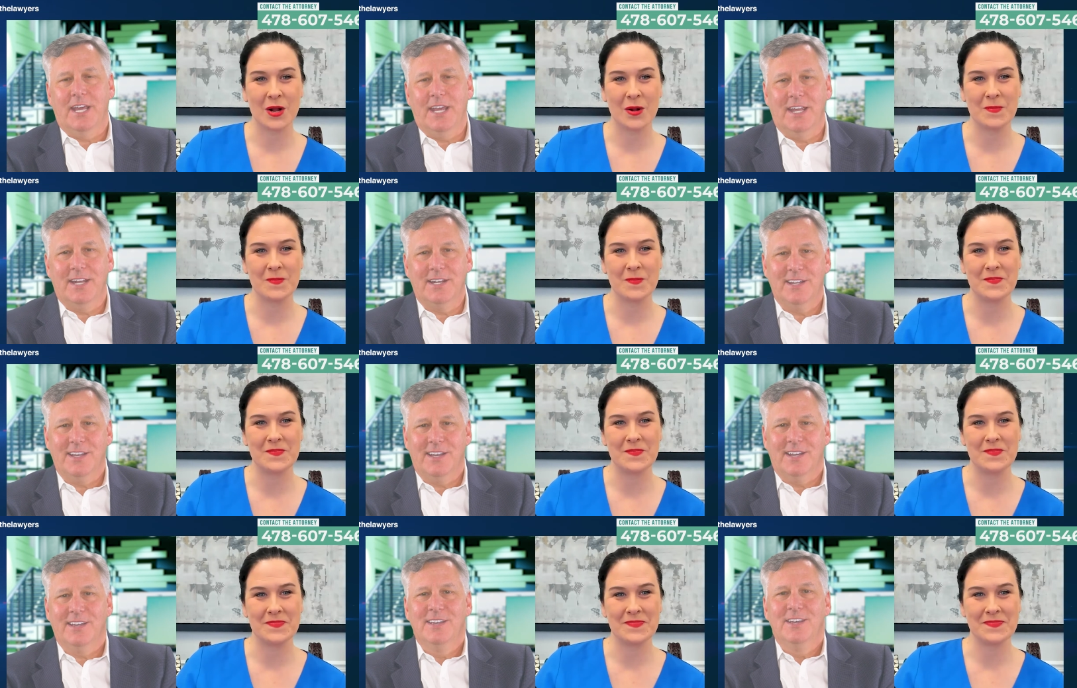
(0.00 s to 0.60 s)
Speaker 1: and
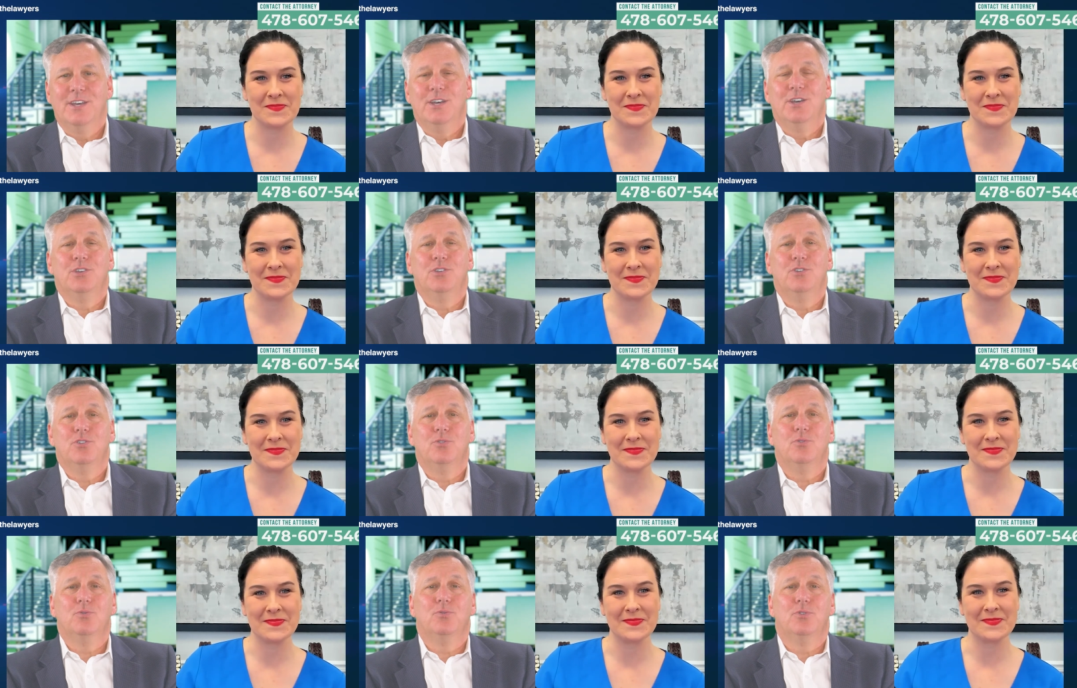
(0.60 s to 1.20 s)
uh,
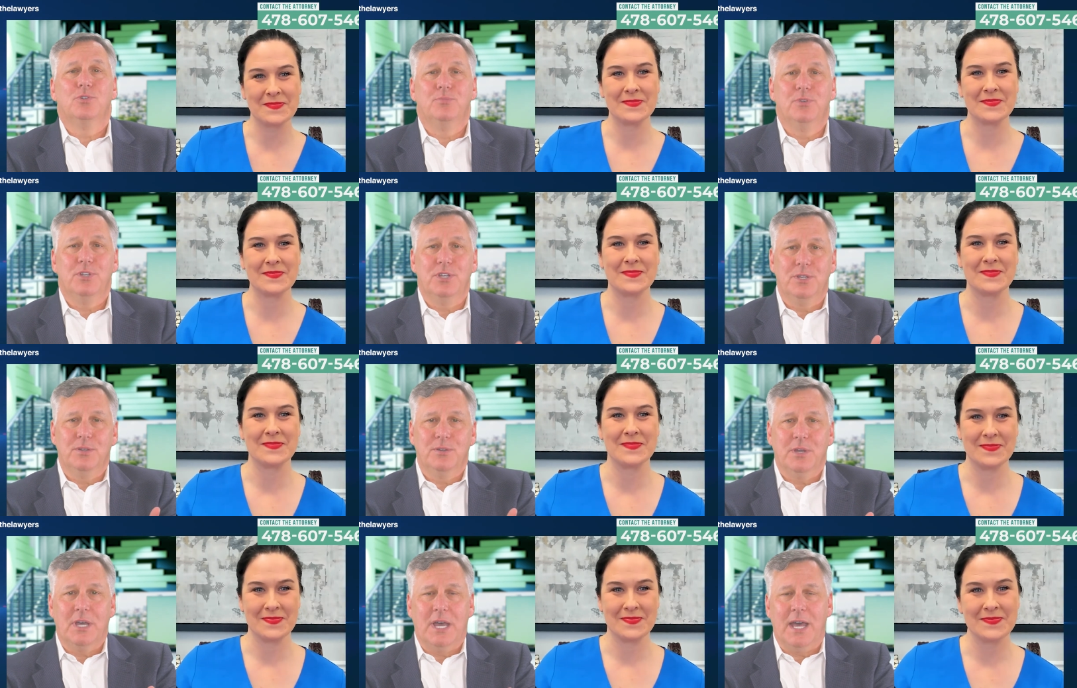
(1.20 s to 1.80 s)
you would
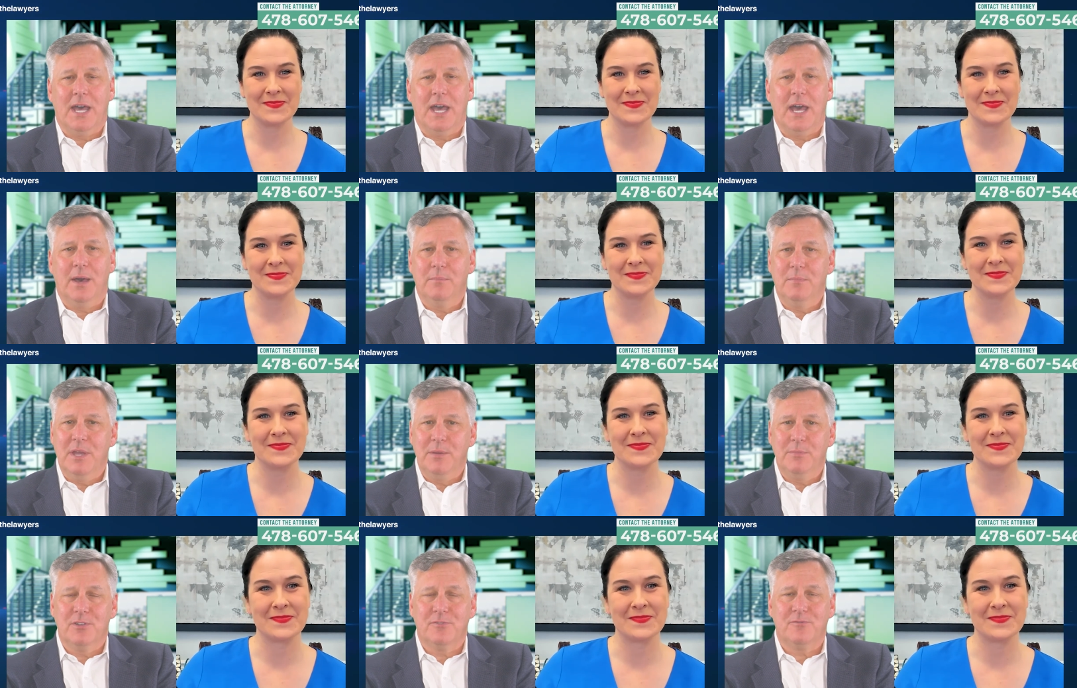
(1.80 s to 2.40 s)
be uh,
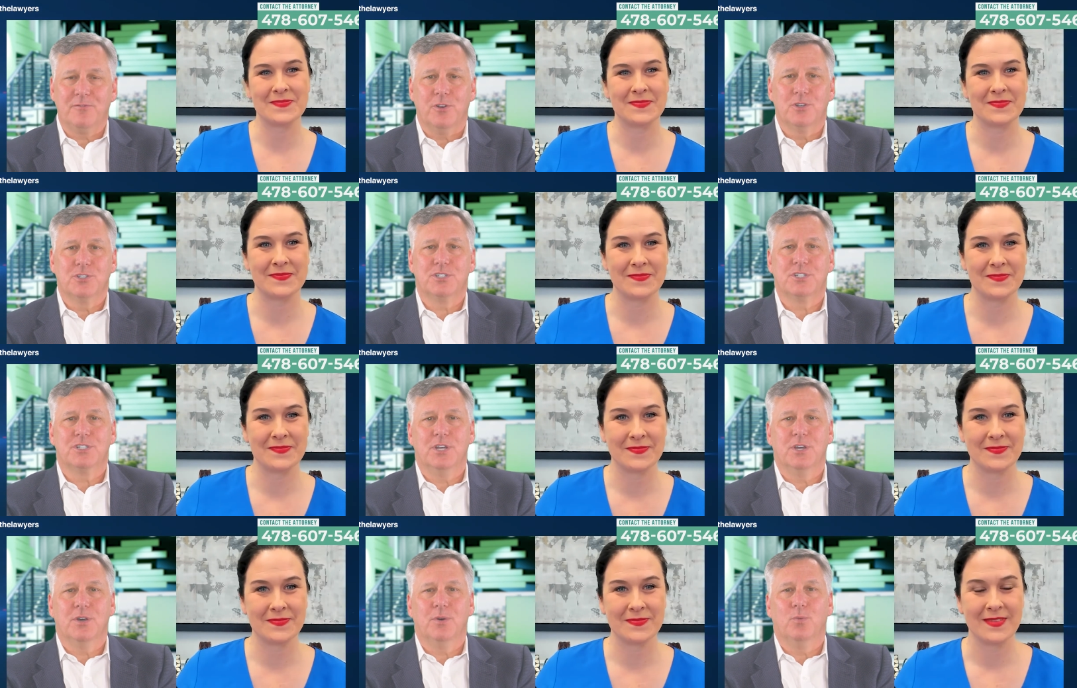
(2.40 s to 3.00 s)
maybe the
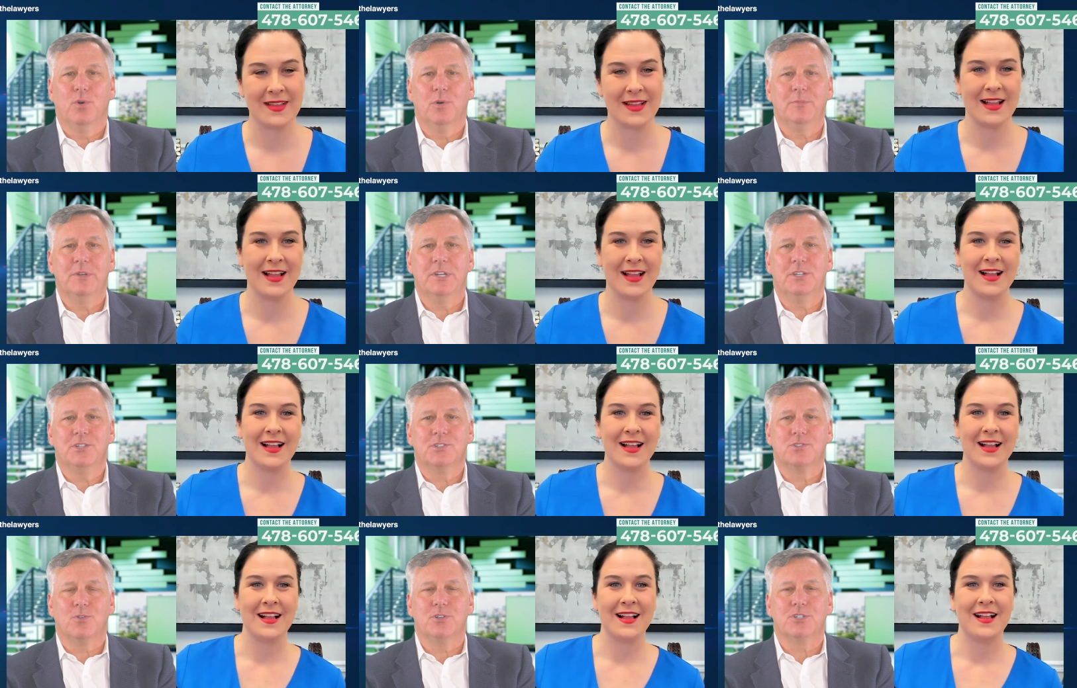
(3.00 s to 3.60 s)
first uh, woman in
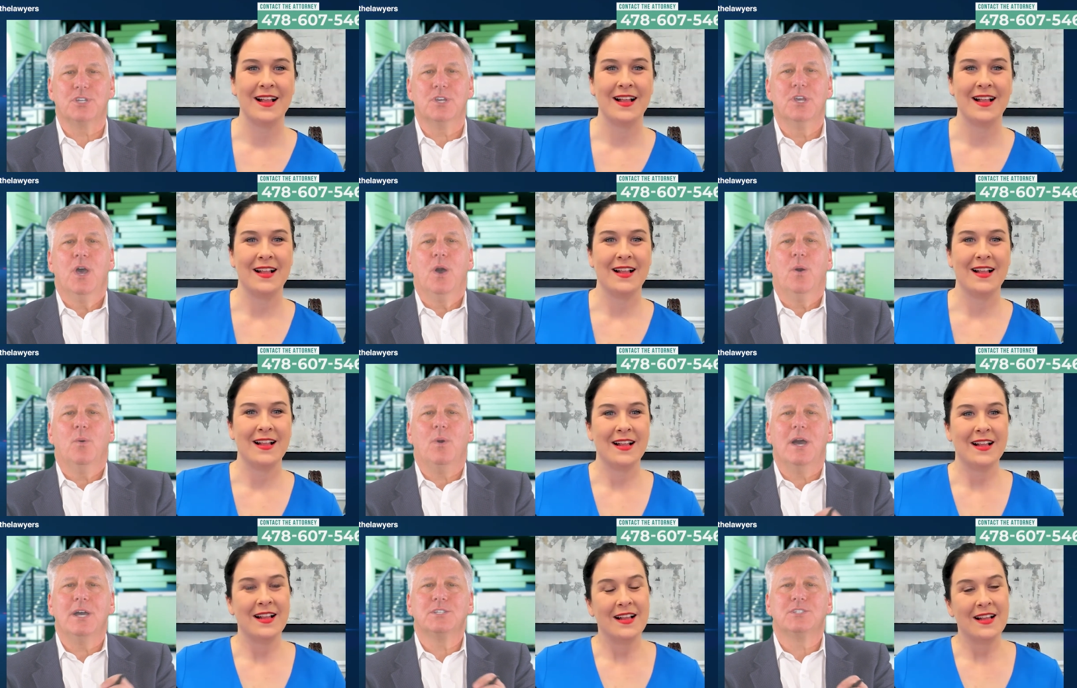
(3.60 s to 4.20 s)
Georgia.
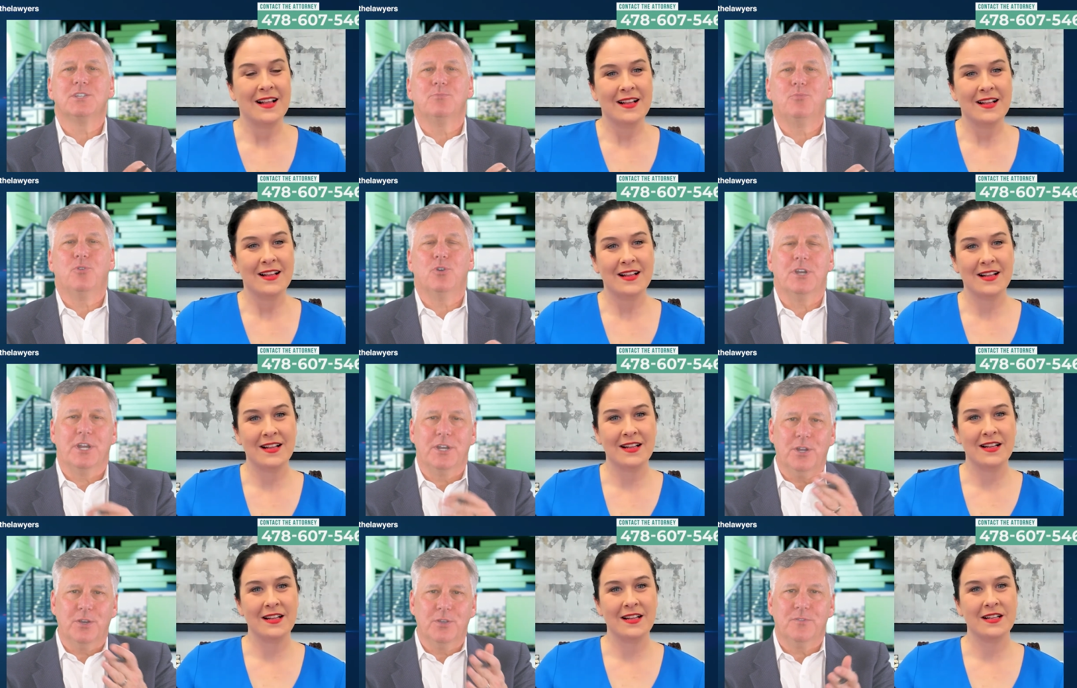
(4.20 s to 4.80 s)
Why is it
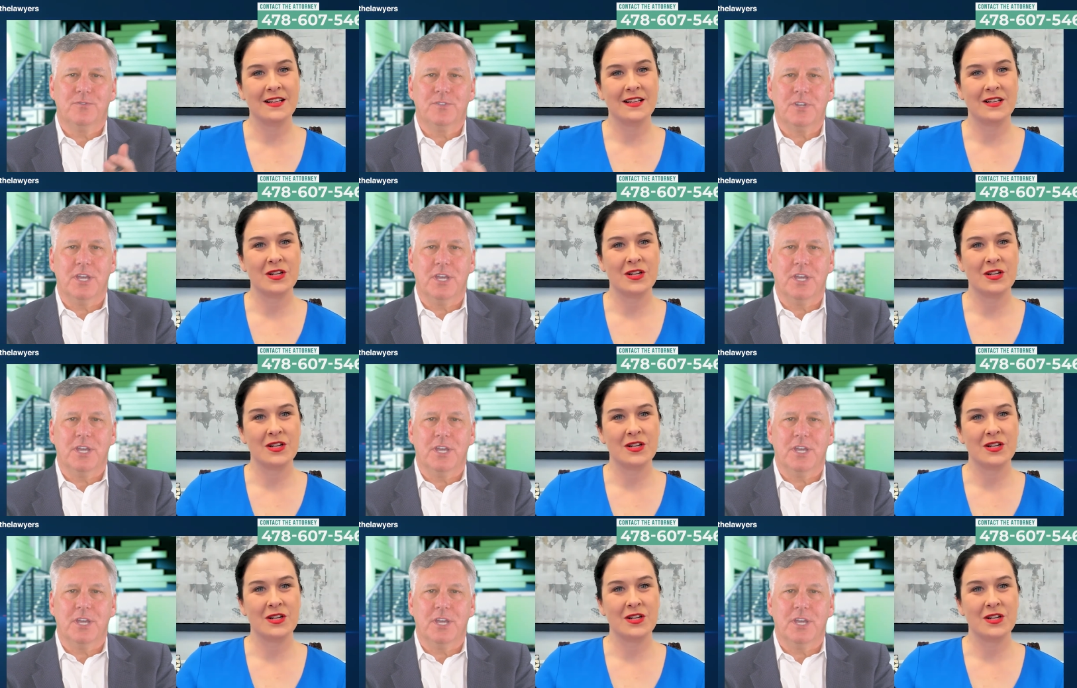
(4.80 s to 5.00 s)
important? I know you've